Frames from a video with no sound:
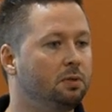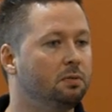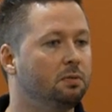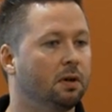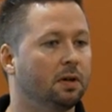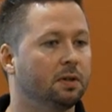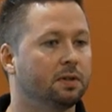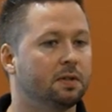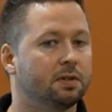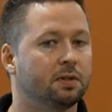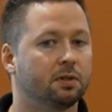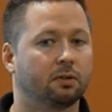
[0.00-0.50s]
You
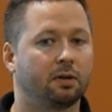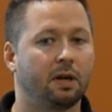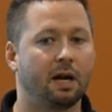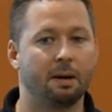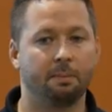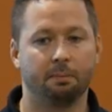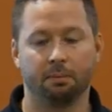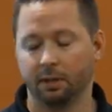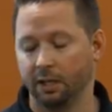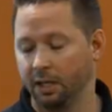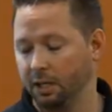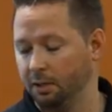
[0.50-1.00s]
want this
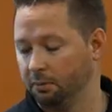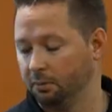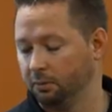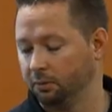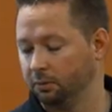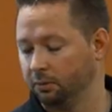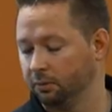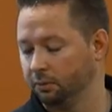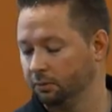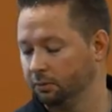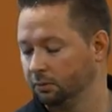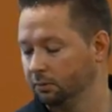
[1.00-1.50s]
crap
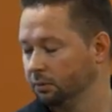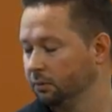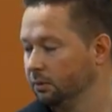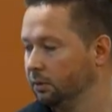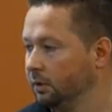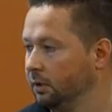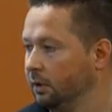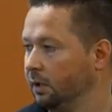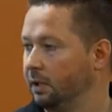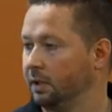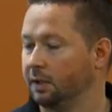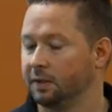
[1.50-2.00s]
labeled,
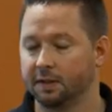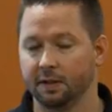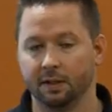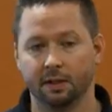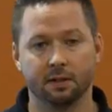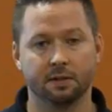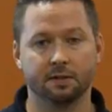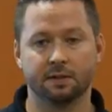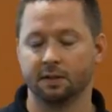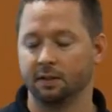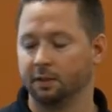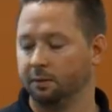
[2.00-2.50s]
as
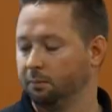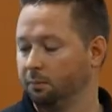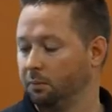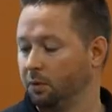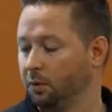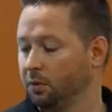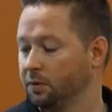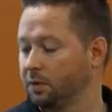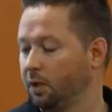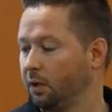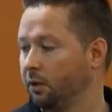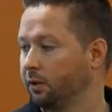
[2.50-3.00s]
is in
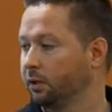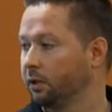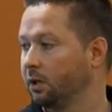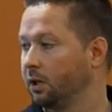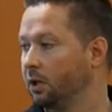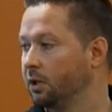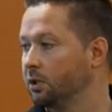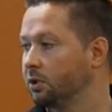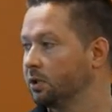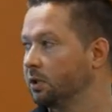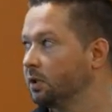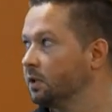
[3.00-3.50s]
most other
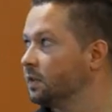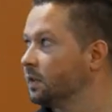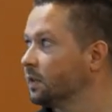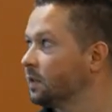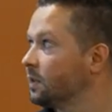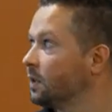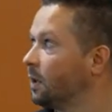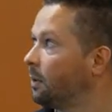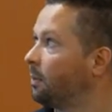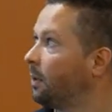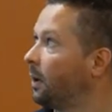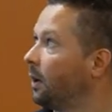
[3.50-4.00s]
countries
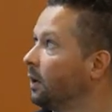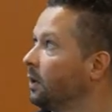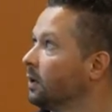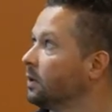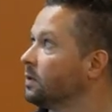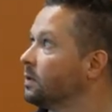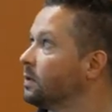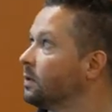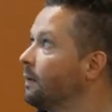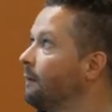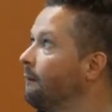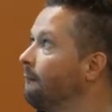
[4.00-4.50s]
except
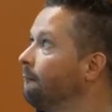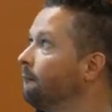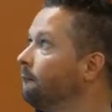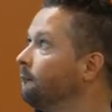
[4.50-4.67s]
ours.